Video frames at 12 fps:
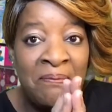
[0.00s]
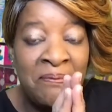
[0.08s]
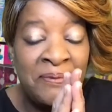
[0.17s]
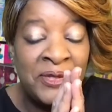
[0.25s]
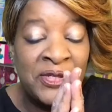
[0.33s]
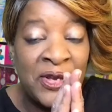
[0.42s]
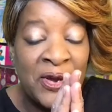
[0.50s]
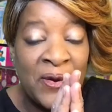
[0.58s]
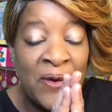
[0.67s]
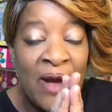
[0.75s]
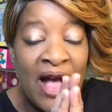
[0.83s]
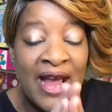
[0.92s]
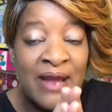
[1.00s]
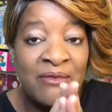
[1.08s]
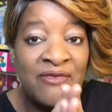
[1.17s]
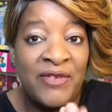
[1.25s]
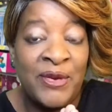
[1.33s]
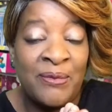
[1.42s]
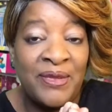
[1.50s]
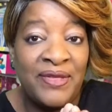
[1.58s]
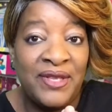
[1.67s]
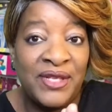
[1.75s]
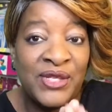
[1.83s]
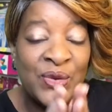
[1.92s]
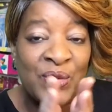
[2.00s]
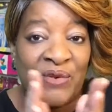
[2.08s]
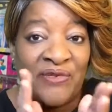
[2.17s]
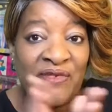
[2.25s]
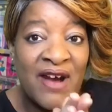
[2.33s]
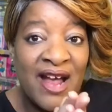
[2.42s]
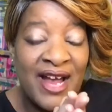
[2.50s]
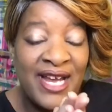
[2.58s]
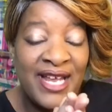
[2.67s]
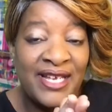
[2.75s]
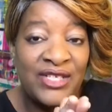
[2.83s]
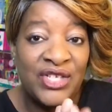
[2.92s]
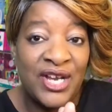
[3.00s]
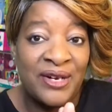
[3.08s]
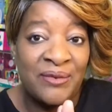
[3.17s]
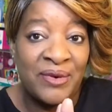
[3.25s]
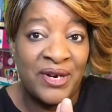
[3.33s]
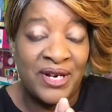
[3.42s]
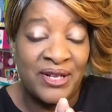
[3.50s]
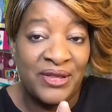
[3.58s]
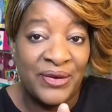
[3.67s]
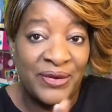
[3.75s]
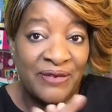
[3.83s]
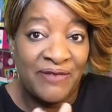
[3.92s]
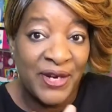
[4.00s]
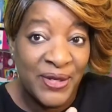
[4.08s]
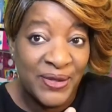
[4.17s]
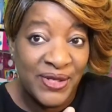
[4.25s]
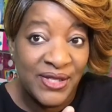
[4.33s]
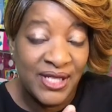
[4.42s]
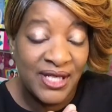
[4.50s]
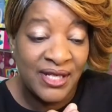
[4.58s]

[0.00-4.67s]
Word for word: So I am filming this on Friday, January the 31st.